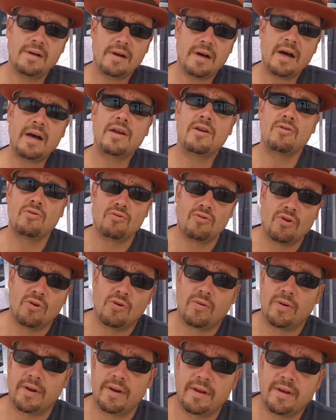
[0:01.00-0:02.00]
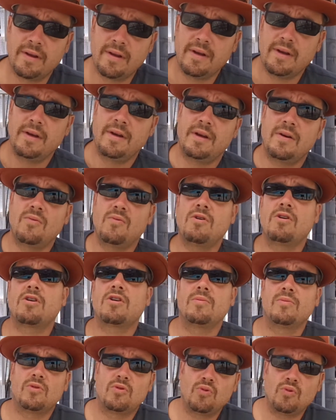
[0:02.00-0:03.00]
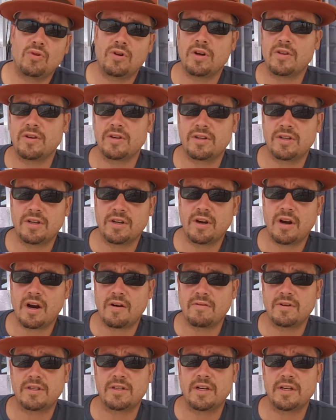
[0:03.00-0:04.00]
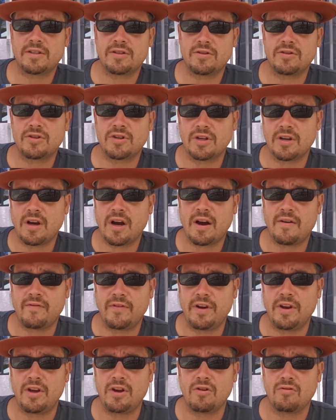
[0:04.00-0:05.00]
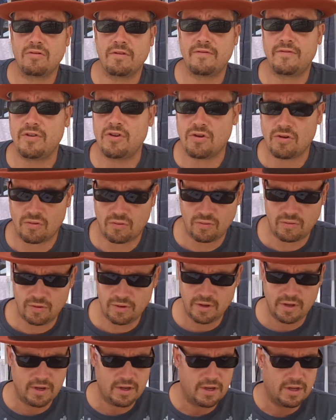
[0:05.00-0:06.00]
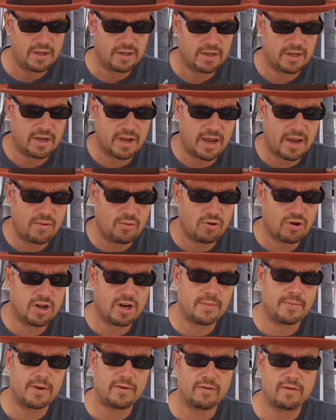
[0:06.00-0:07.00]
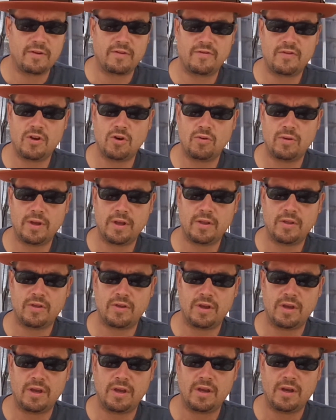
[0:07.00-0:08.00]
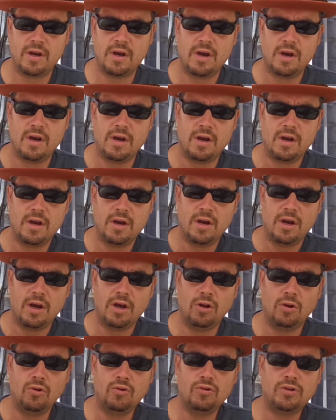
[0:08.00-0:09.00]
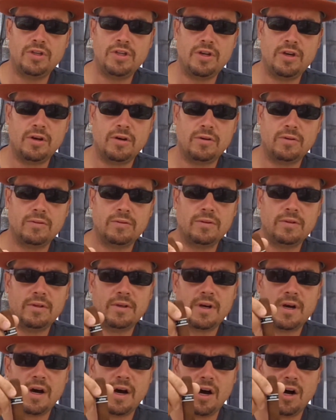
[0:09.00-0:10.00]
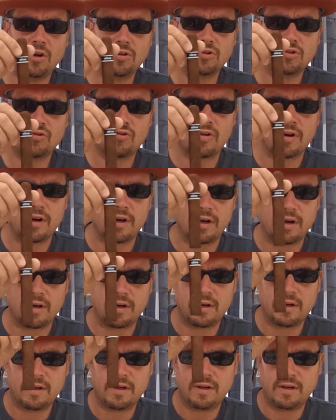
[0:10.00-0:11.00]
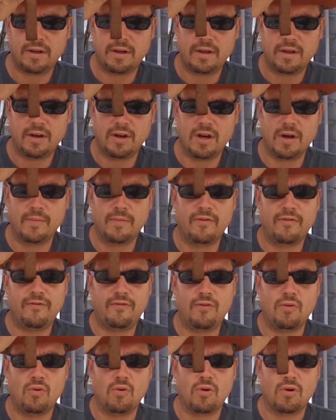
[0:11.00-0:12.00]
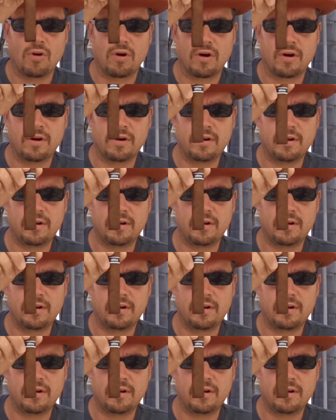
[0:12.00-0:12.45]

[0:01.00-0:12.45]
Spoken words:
How you doing? And welcome to another Cigar Assessor Cigar video review. Today we're going to be reviewing the Illusione Ultra number 4.